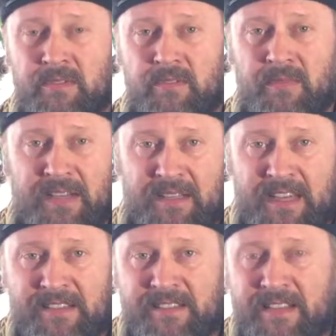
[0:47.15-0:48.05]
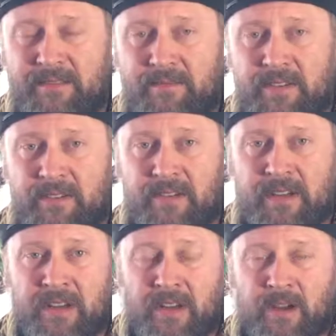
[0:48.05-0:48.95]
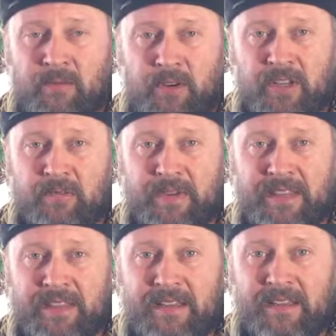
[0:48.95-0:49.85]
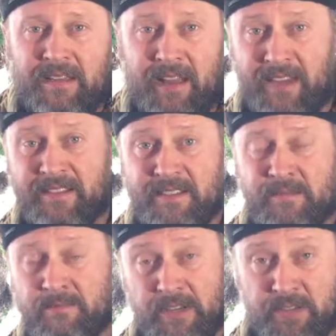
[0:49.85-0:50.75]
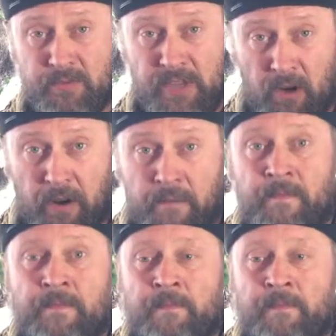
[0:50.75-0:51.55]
you might guess that we're working with lights, which we are.